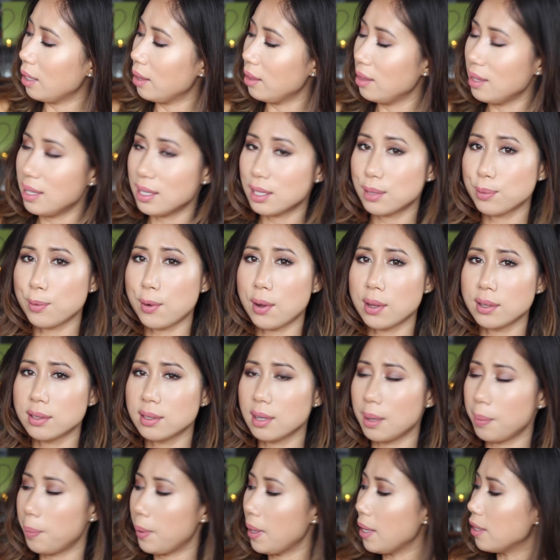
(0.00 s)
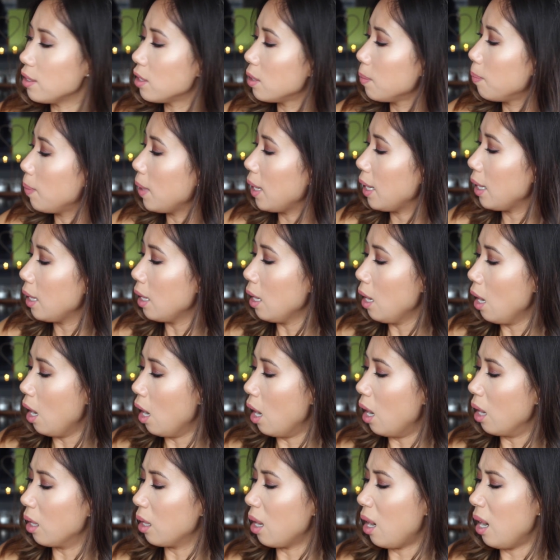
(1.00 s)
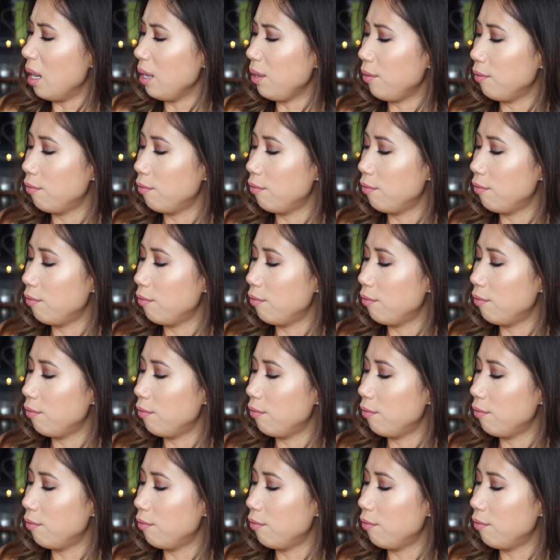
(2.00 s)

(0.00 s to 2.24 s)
and this one appears to be a kind